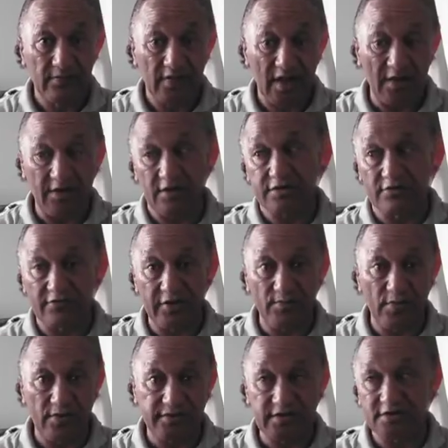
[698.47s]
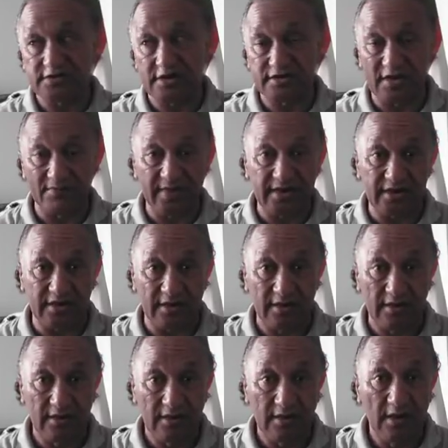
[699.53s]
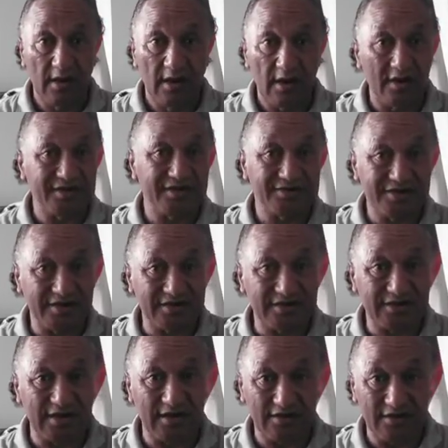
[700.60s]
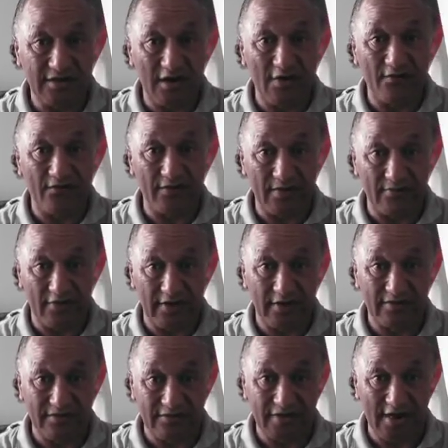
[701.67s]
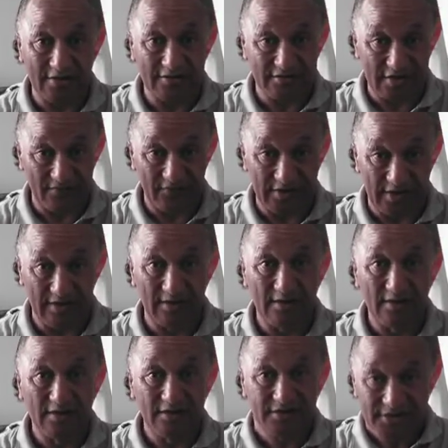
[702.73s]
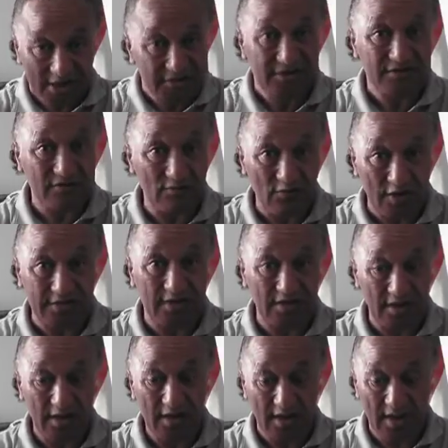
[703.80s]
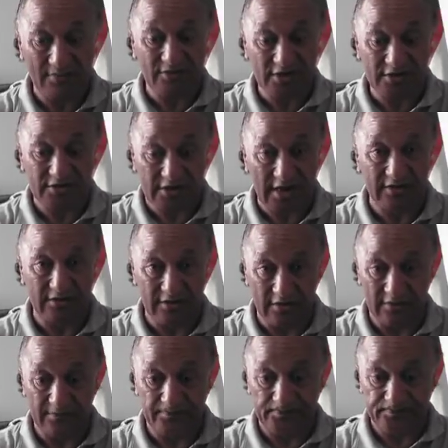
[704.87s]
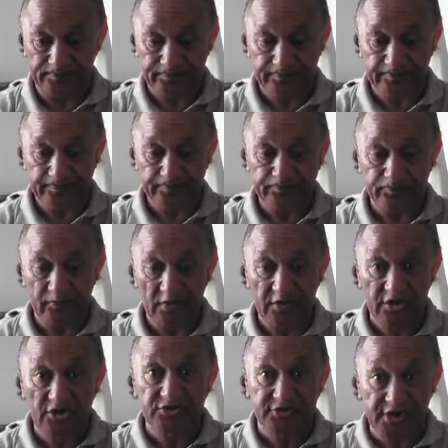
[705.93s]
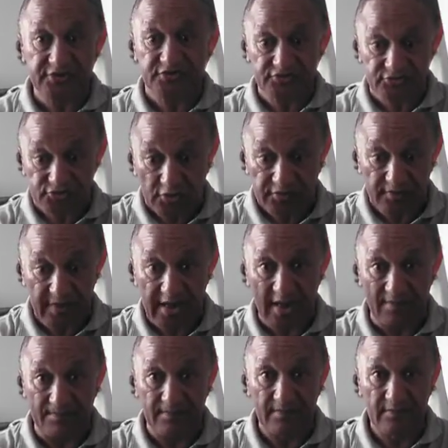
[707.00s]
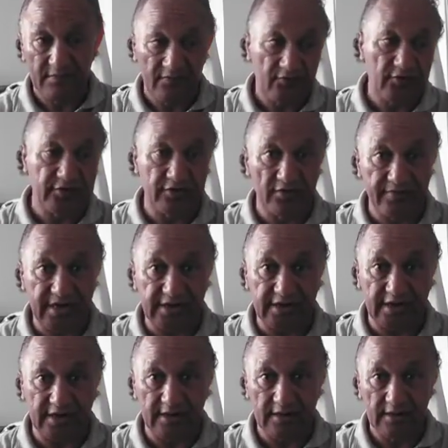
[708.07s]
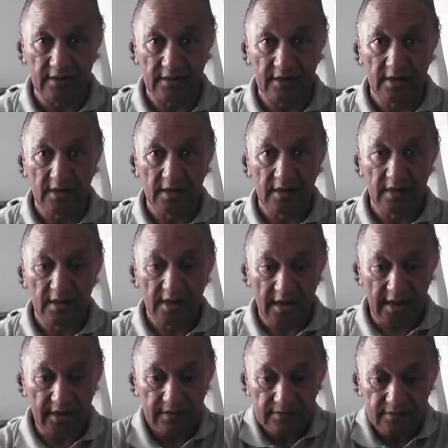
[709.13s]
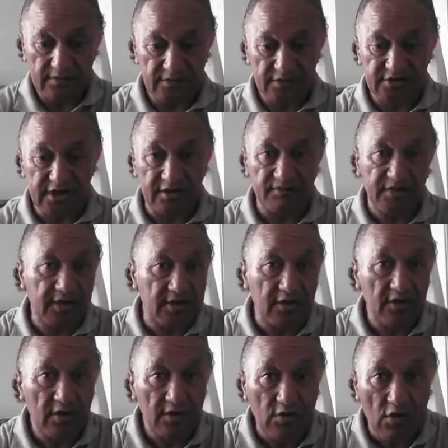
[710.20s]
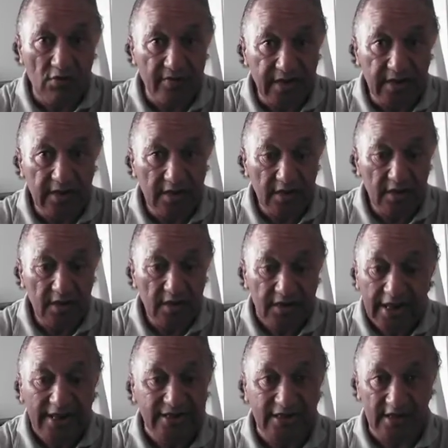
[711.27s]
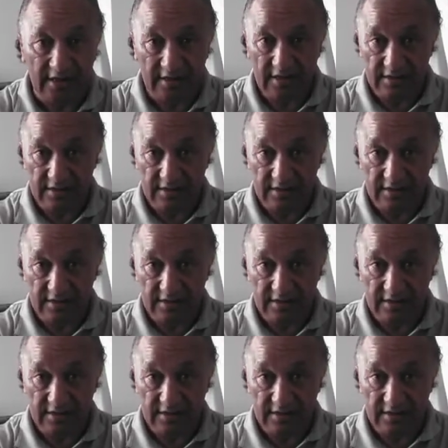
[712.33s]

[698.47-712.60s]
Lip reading: I got to report this at the meeting on the 16th of February 2017. Just what I'm just saying to you. You just stood me up for your meeting and said, call me later.